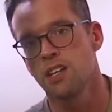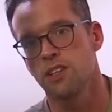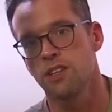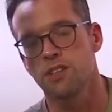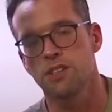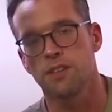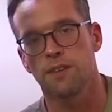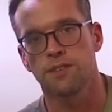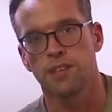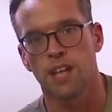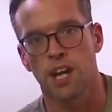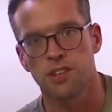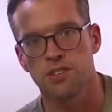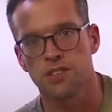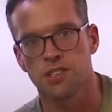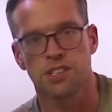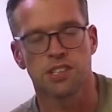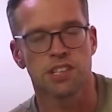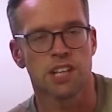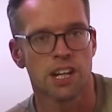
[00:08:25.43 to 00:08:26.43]
use of
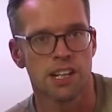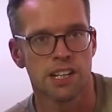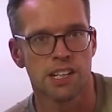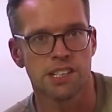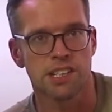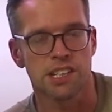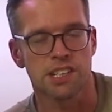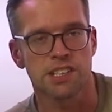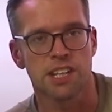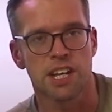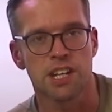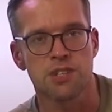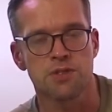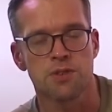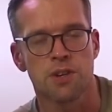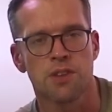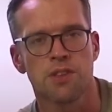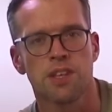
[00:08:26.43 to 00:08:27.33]
textures and colours, etc.